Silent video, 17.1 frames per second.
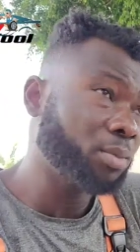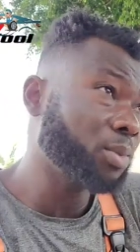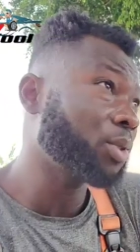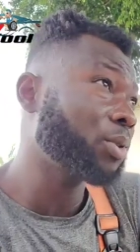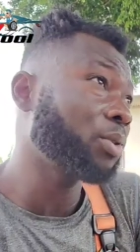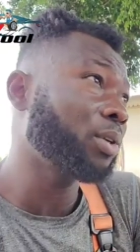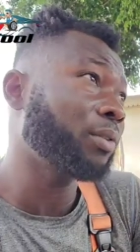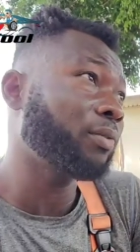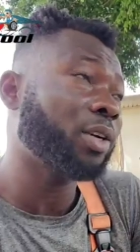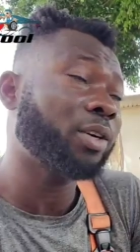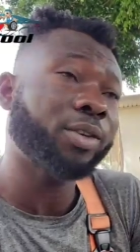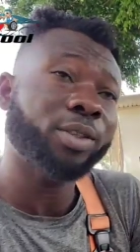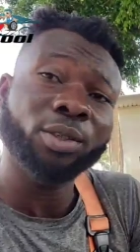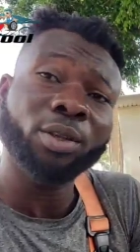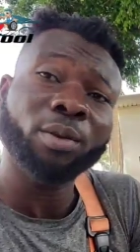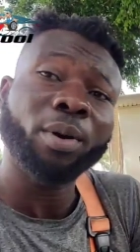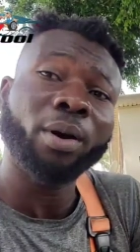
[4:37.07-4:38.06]
So if there
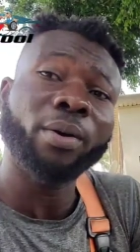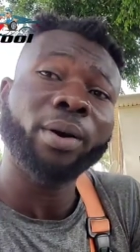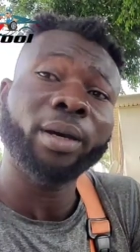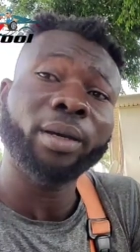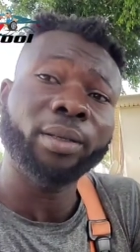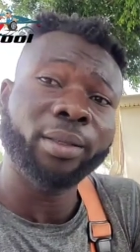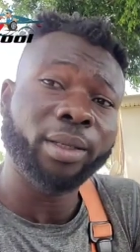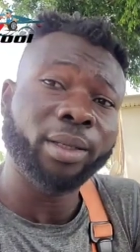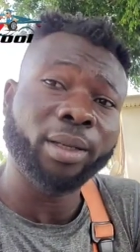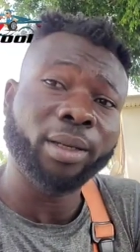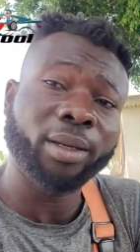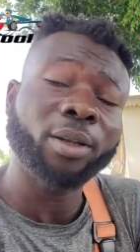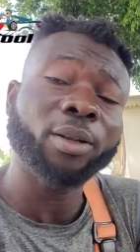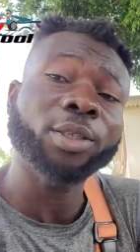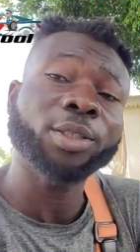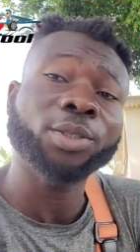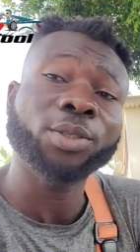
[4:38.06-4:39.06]
is no power, then the
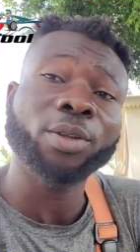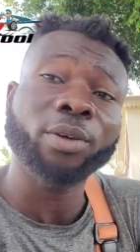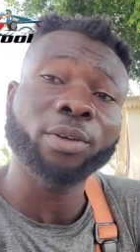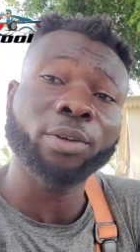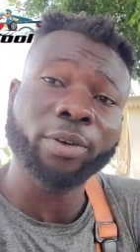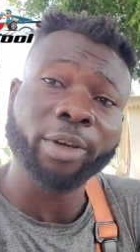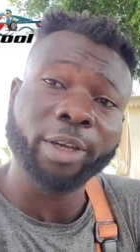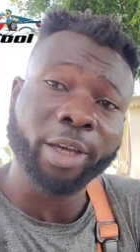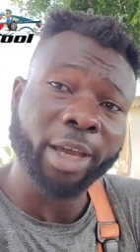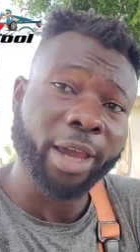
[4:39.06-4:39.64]
clutch is not going to